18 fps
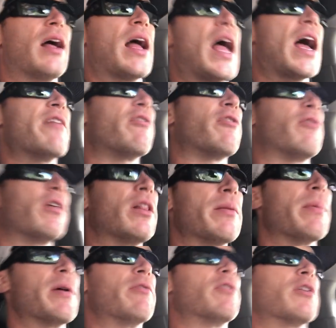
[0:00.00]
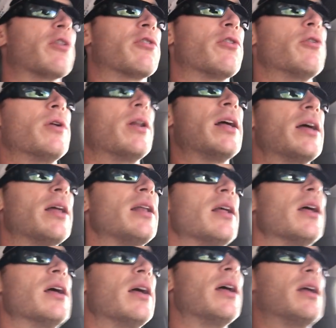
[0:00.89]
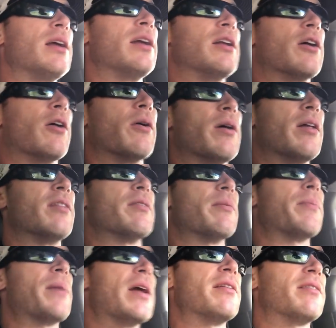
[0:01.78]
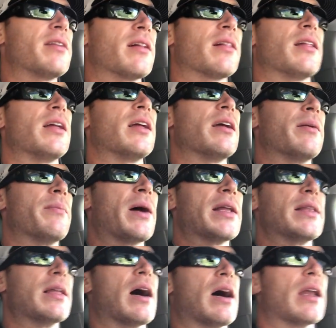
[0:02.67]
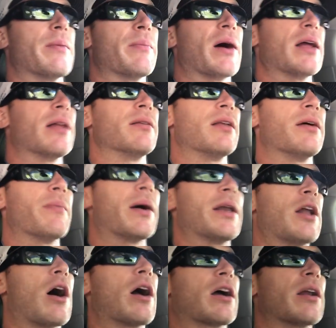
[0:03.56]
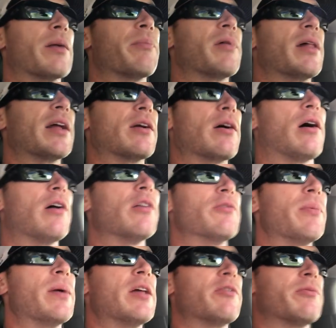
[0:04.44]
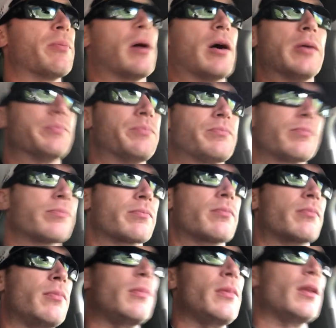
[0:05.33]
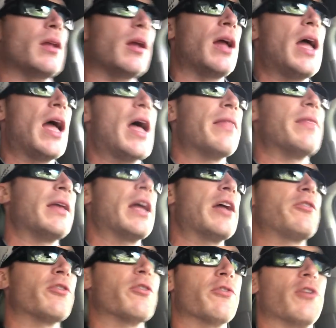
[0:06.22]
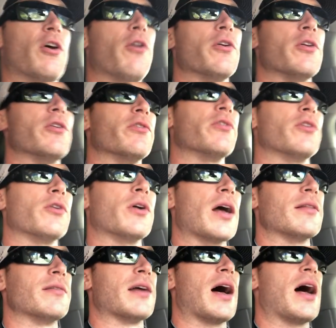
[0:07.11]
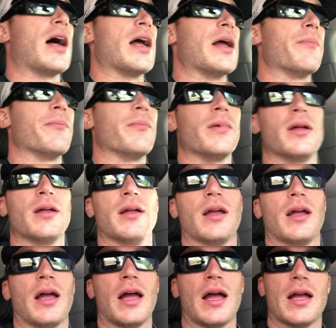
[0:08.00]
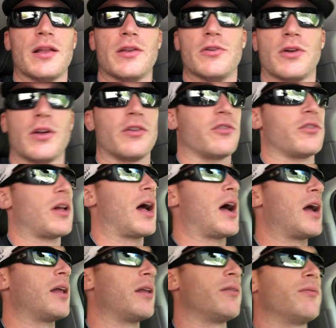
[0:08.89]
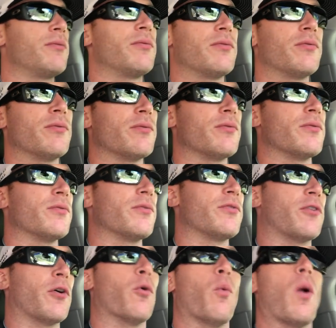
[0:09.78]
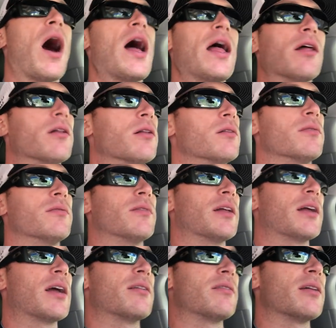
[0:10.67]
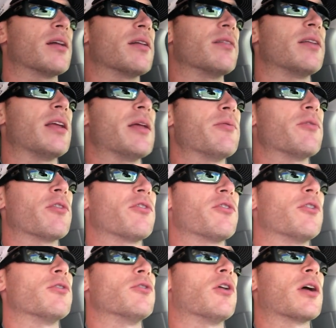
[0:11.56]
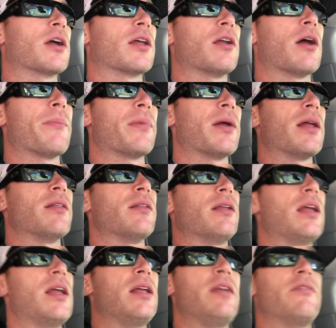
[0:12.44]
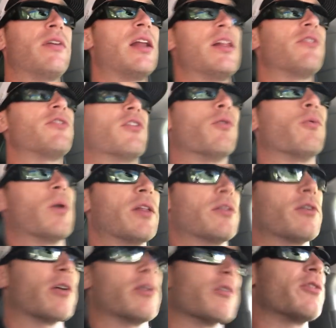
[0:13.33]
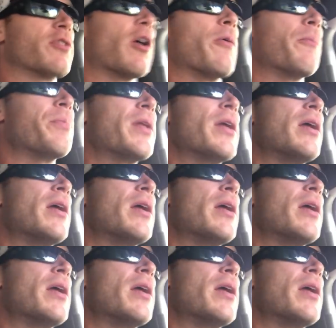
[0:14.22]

I haven't really been recruited. You know, is it basically am I done? Am I am I not going to play college baseball? And the answer is no. You still got time, and you could sign for a while. Like I said, teams are still looking up, in, even into the winter. So,